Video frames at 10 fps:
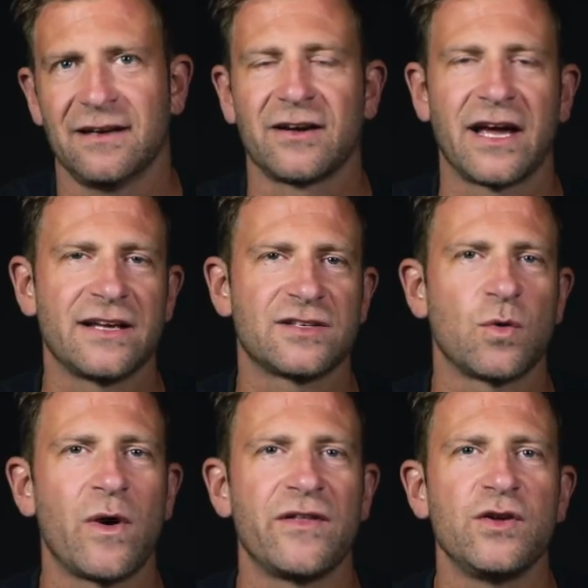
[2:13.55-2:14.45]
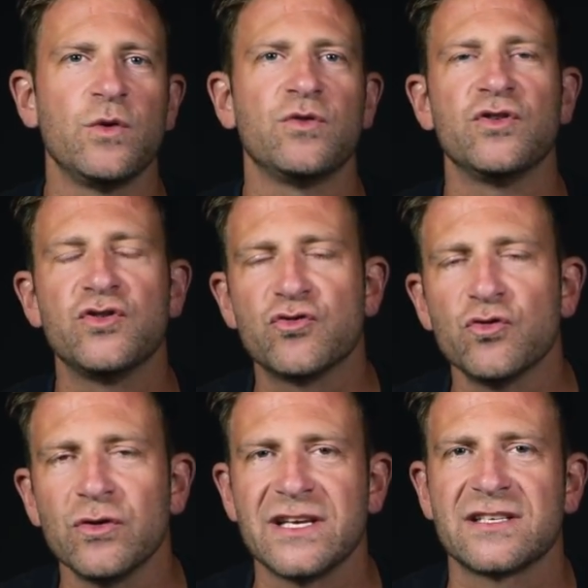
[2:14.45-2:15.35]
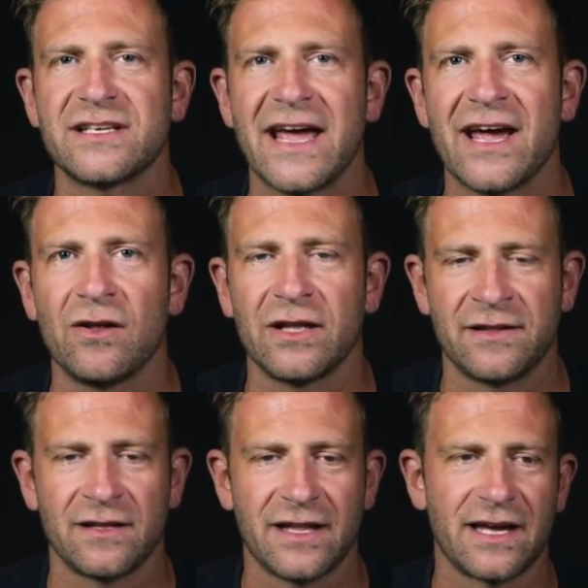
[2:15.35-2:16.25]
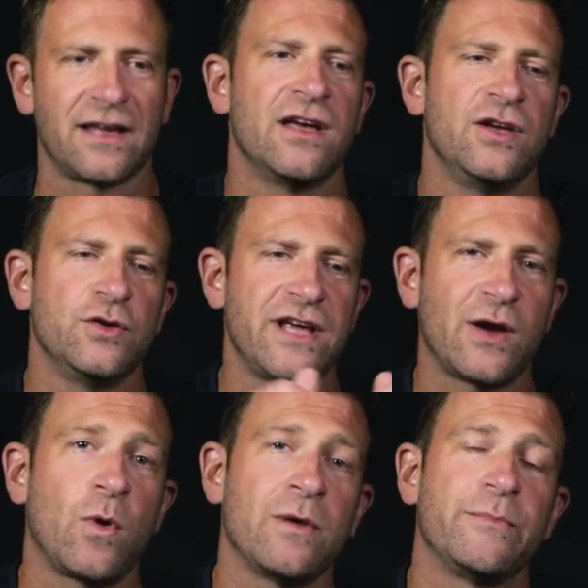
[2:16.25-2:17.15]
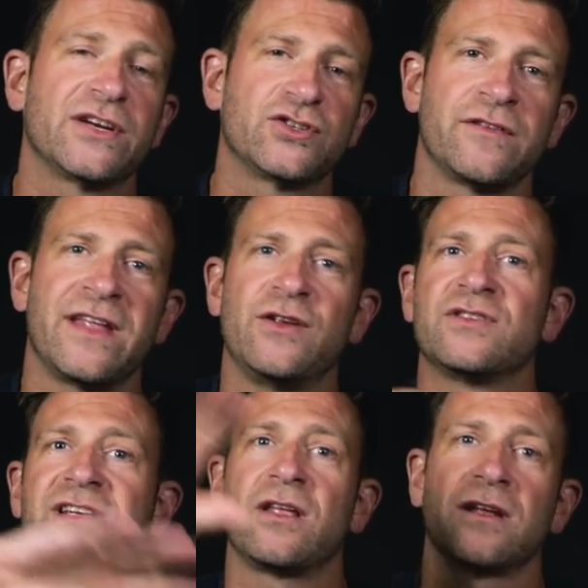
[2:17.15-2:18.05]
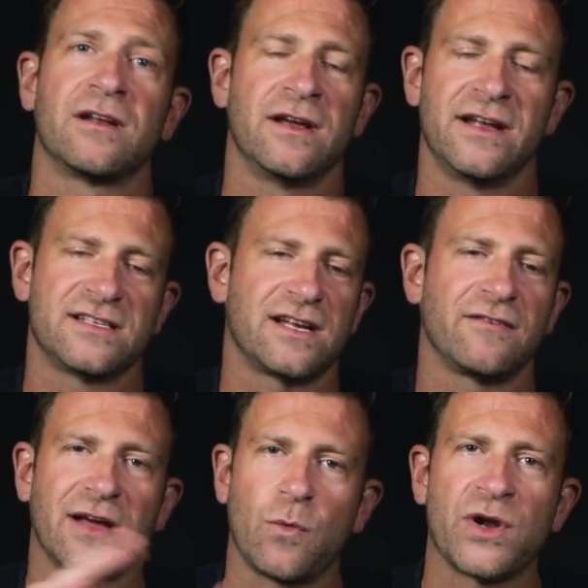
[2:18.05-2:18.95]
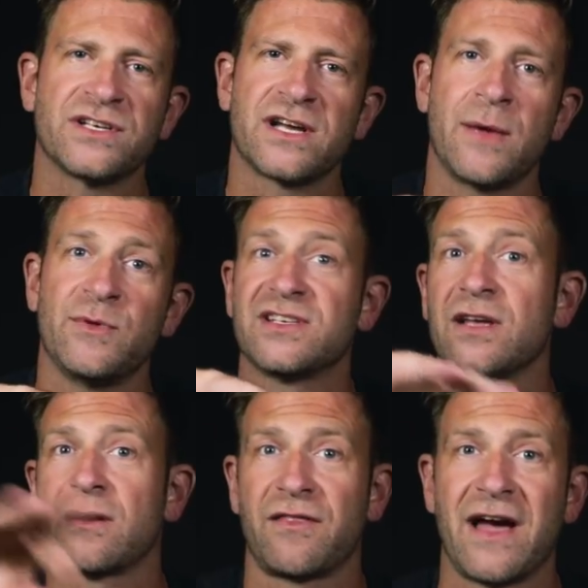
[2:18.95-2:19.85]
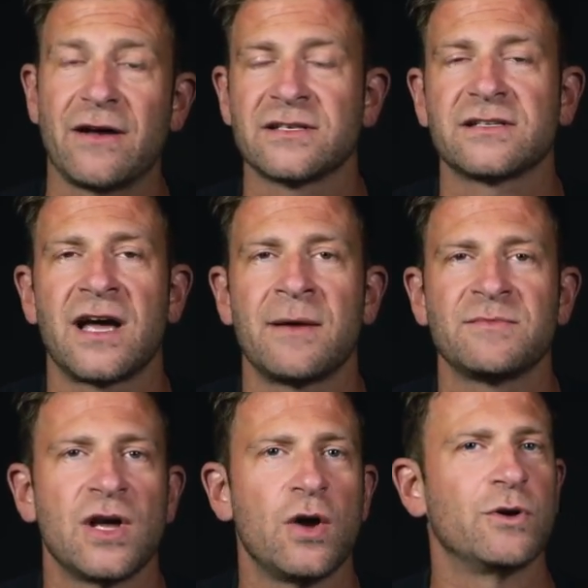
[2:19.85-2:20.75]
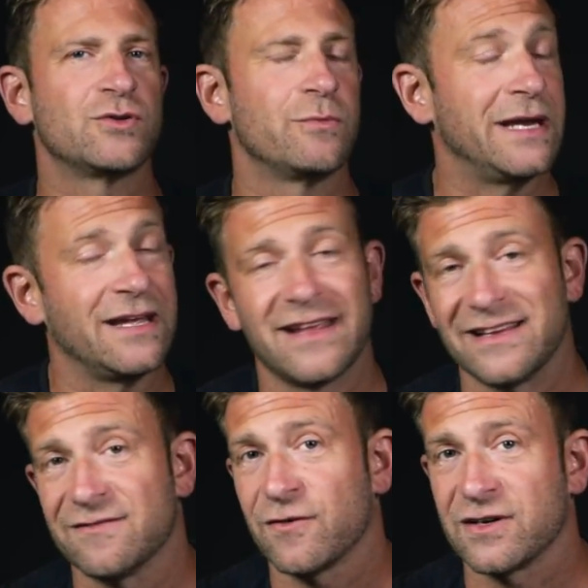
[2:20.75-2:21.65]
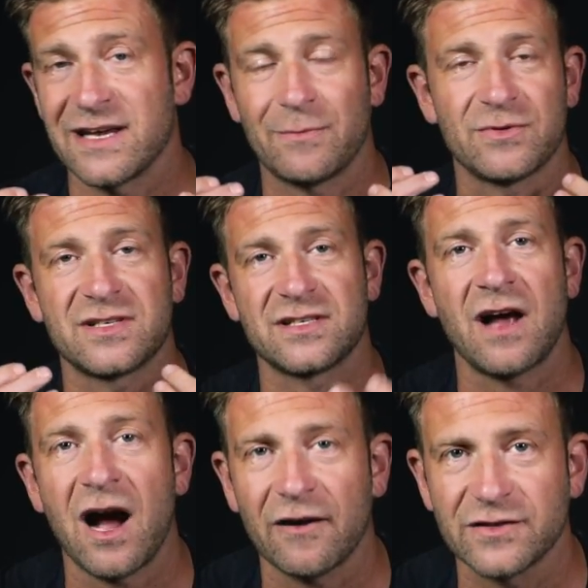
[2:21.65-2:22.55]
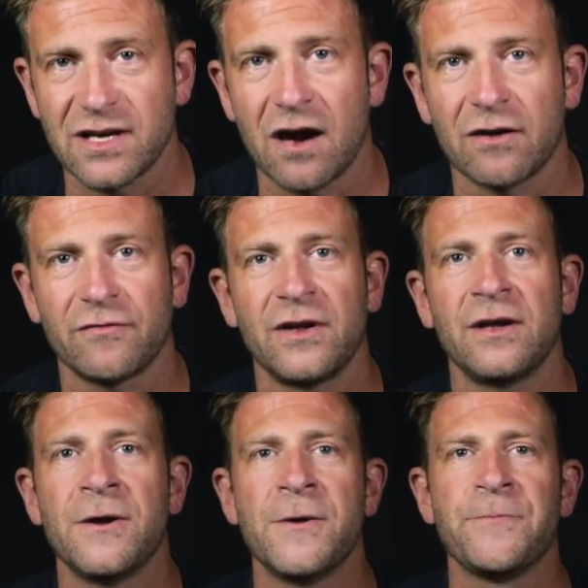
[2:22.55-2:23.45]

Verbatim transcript: Okay, so whether you truly scale in the, like, you take one picture and then you sell it, instead of like one time, you sell it a thousand times, which would be, like, for example, stock photography.